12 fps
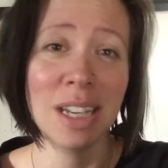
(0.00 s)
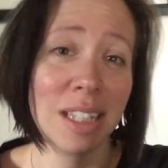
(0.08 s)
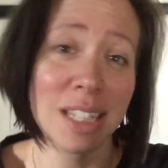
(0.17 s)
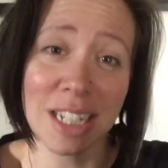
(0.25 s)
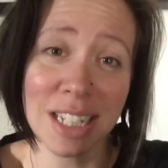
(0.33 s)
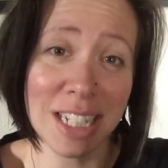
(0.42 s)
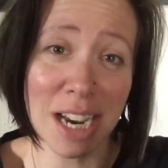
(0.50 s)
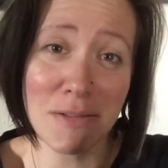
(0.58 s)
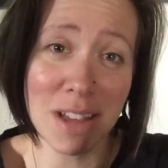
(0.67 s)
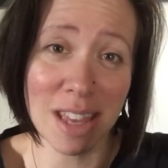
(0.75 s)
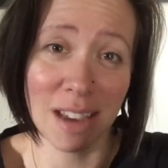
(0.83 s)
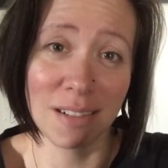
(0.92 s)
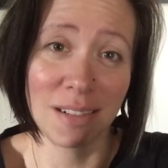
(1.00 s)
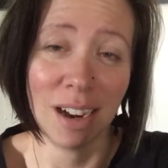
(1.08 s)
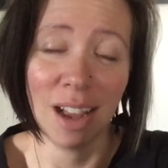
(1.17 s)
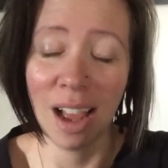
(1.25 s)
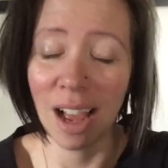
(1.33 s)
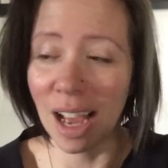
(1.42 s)
It's going to stay with you
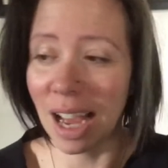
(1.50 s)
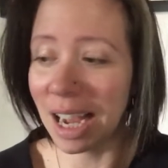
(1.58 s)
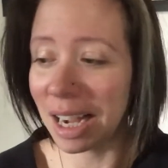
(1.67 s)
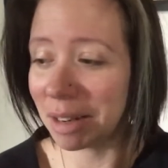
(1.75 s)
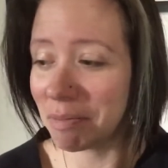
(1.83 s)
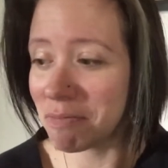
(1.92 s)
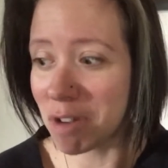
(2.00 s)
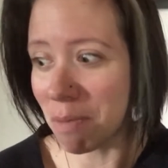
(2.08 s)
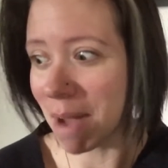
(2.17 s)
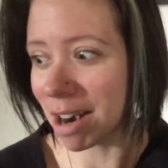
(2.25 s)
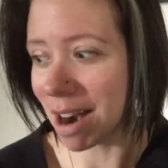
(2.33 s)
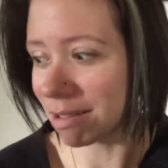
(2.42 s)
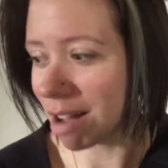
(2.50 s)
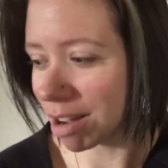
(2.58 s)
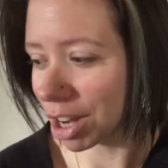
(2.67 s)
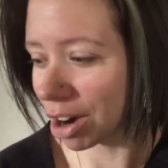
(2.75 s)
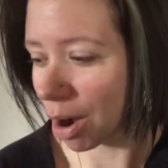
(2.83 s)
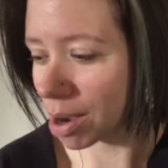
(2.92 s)
no matter how long
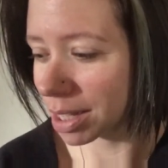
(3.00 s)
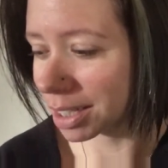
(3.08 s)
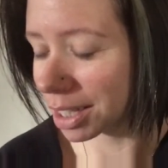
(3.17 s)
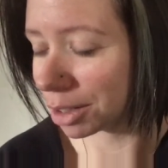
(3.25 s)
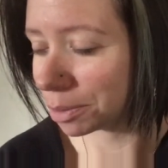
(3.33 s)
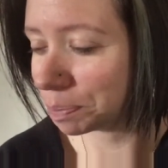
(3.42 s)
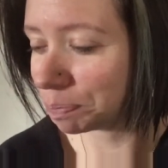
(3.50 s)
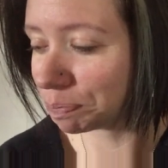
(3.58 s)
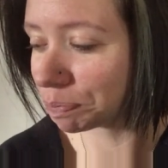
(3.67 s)
you're going. So